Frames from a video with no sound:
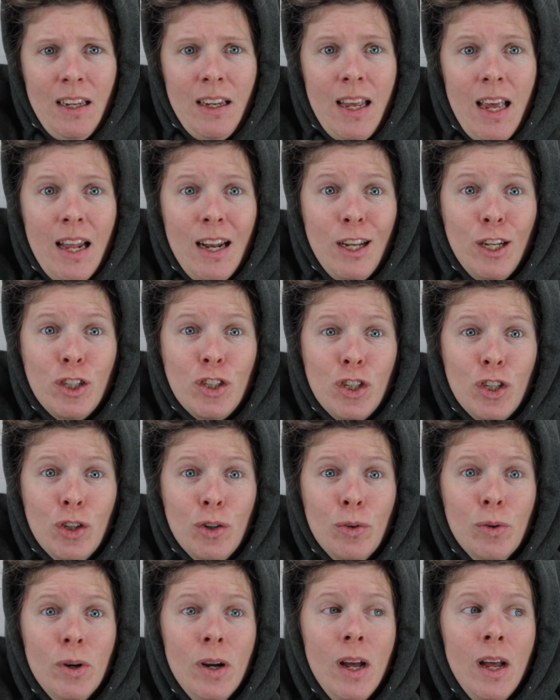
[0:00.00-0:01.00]
getting
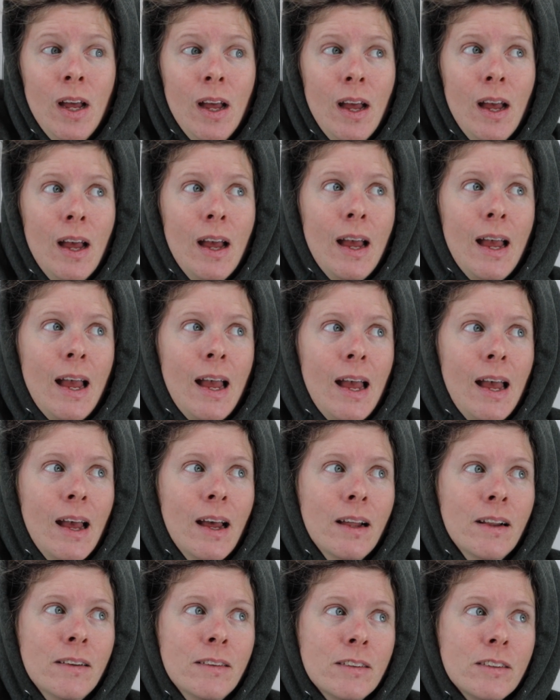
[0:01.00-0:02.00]
to,
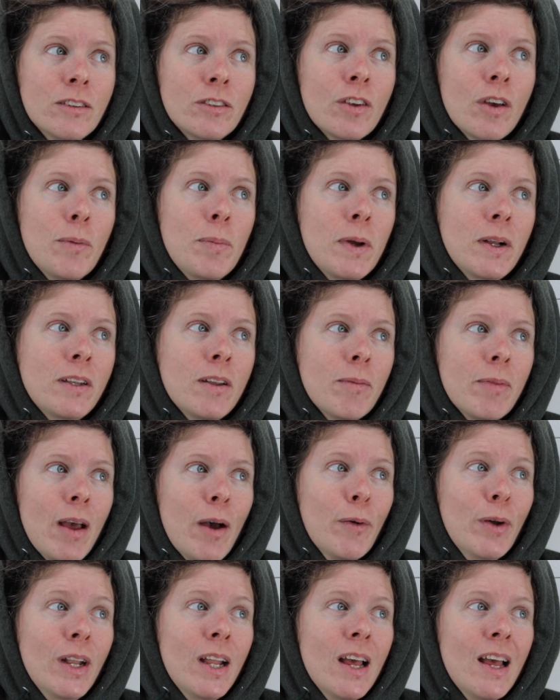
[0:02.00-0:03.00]
and so I picked up
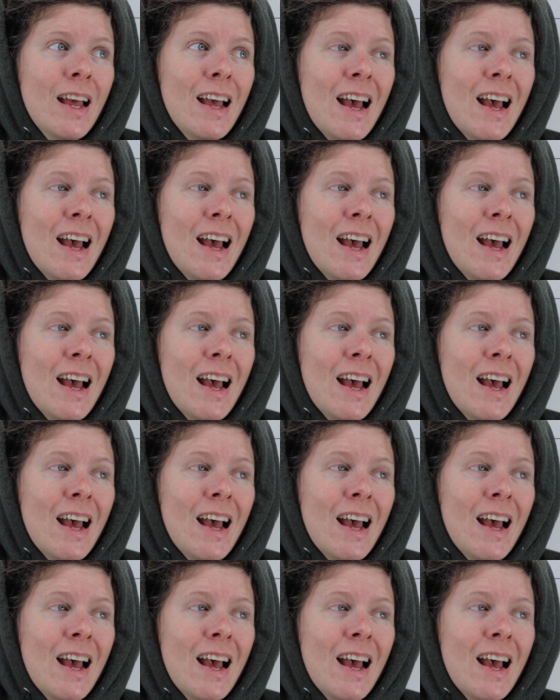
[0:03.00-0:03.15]
that one.